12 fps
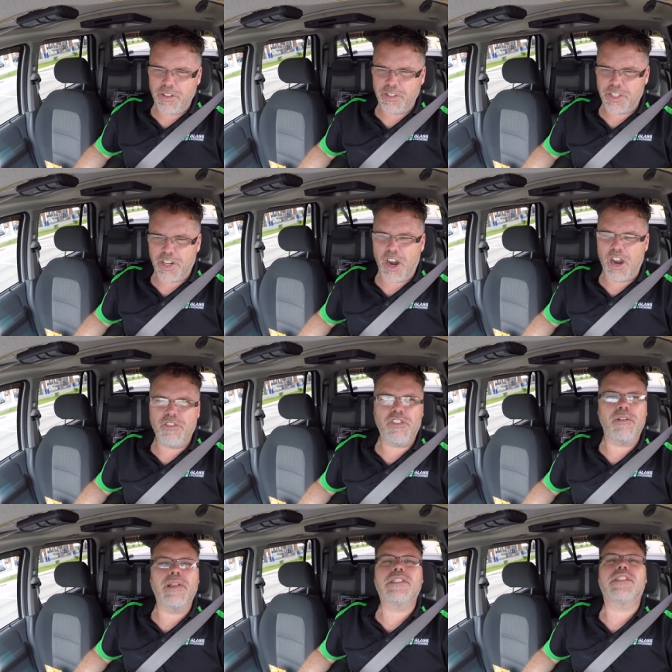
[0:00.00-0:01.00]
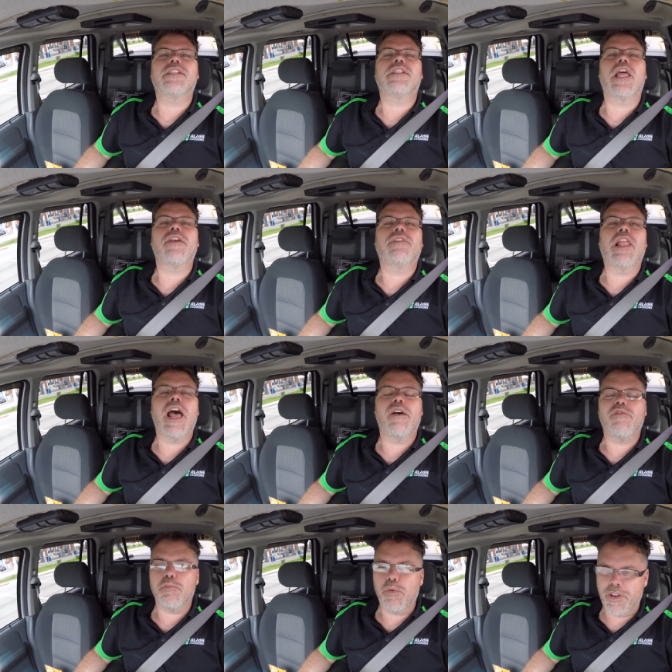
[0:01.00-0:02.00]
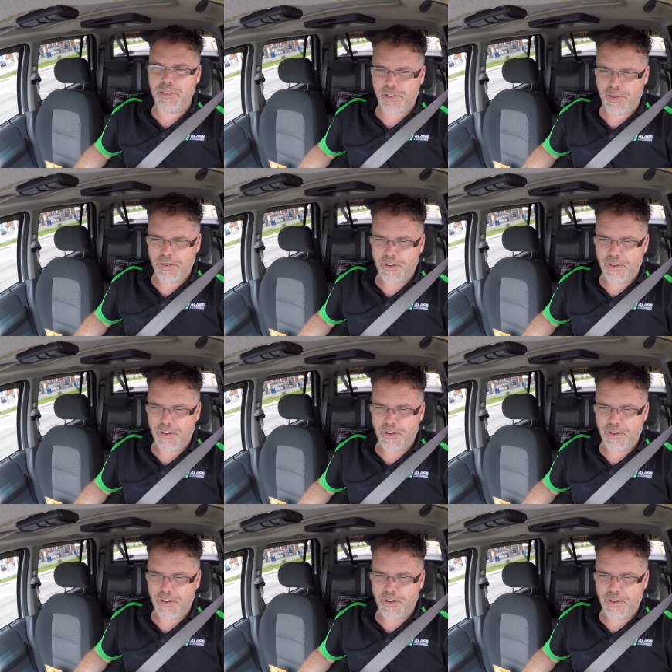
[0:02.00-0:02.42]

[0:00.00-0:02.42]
there's a car in front of you that says life laughs, boys.